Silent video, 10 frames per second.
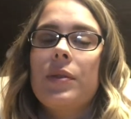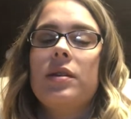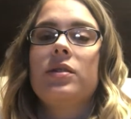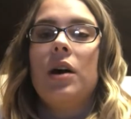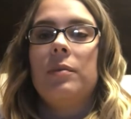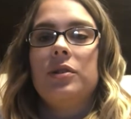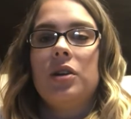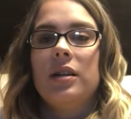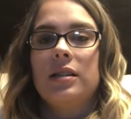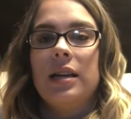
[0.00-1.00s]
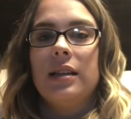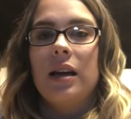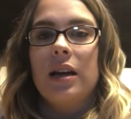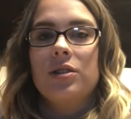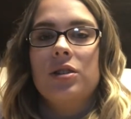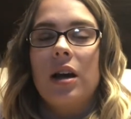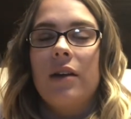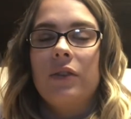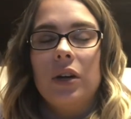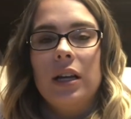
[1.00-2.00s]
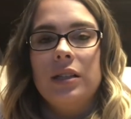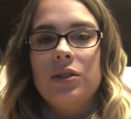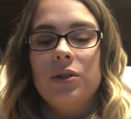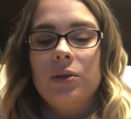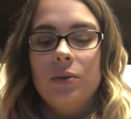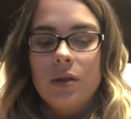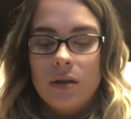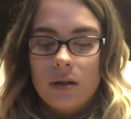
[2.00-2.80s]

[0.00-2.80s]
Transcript: So I've been trying to take that extra effort into